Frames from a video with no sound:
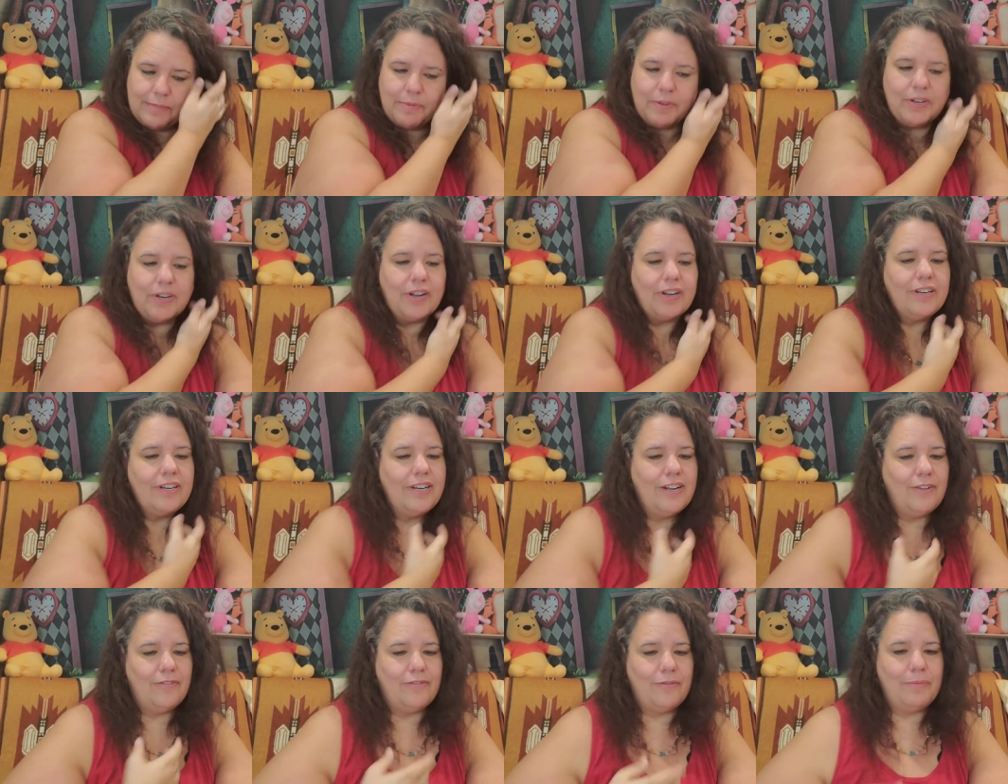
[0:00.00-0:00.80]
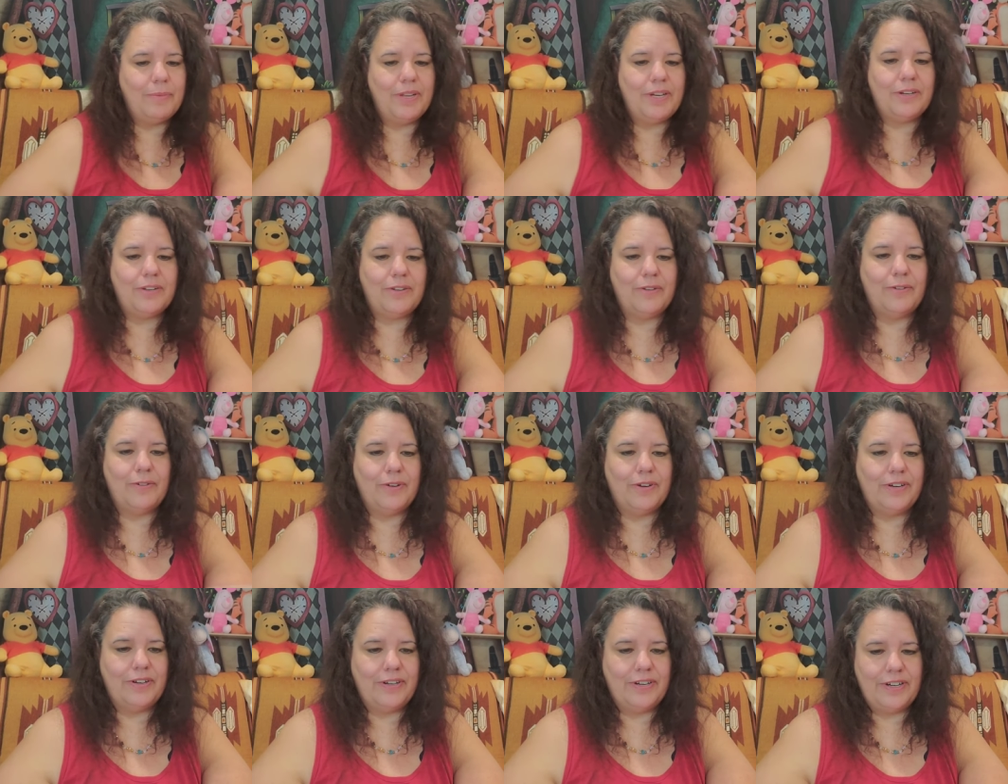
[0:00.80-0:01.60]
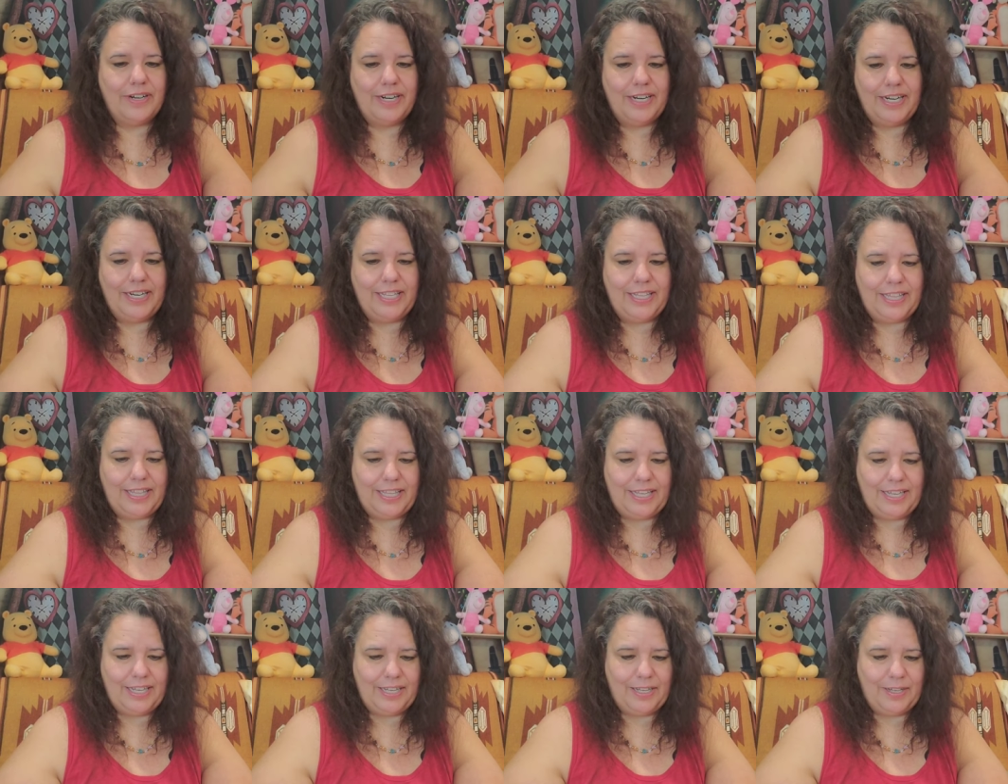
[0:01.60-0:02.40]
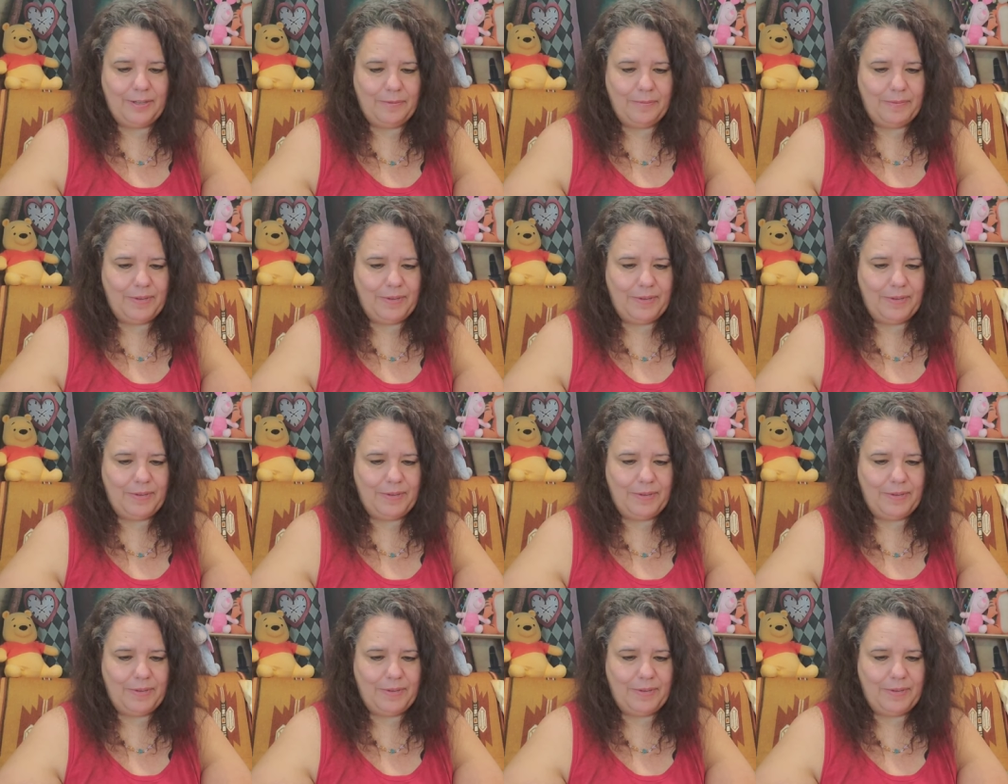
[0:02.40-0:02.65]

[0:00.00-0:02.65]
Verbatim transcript: but not in alphabetical order or anything.